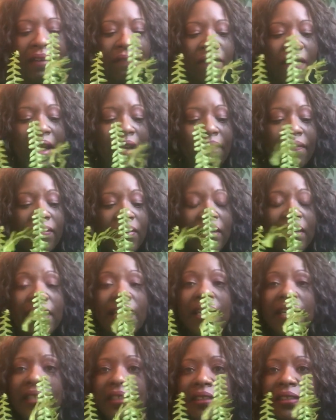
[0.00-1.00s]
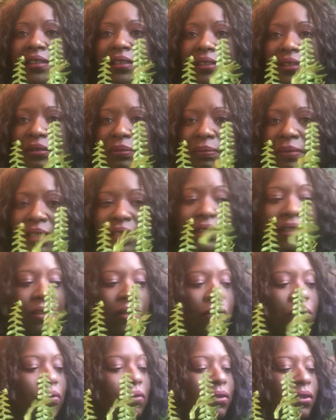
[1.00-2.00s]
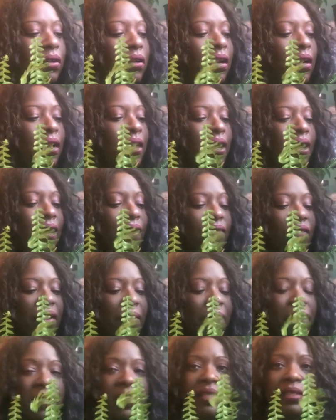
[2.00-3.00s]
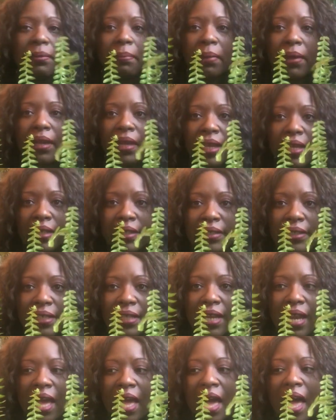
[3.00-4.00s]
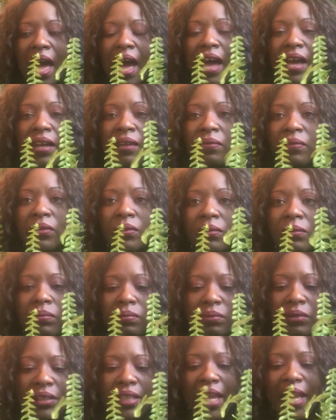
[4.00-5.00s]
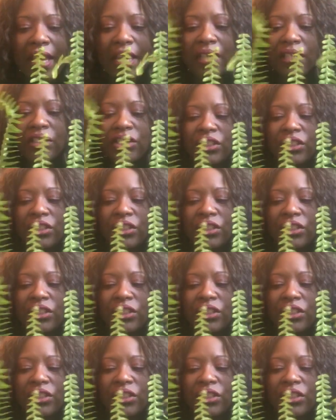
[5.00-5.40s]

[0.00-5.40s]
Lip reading: if I forget to mist it, or if I misplace it, I will take